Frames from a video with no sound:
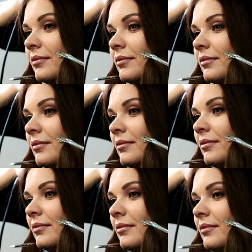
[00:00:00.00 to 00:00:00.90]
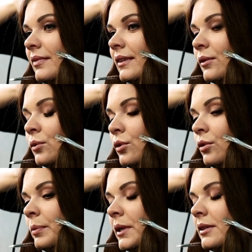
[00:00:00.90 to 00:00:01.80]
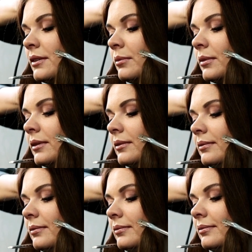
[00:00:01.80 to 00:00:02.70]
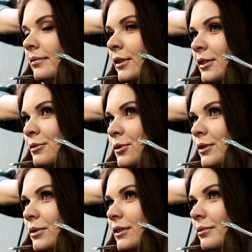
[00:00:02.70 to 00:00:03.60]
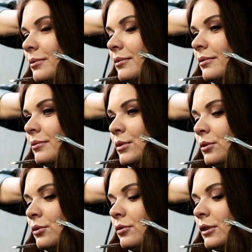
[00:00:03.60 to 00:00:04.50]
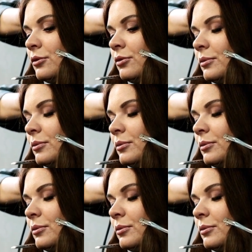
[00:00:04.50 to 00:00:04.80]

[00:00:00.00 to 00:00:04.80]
your arms up in the air while doing intricate repetitive movements can cause aches and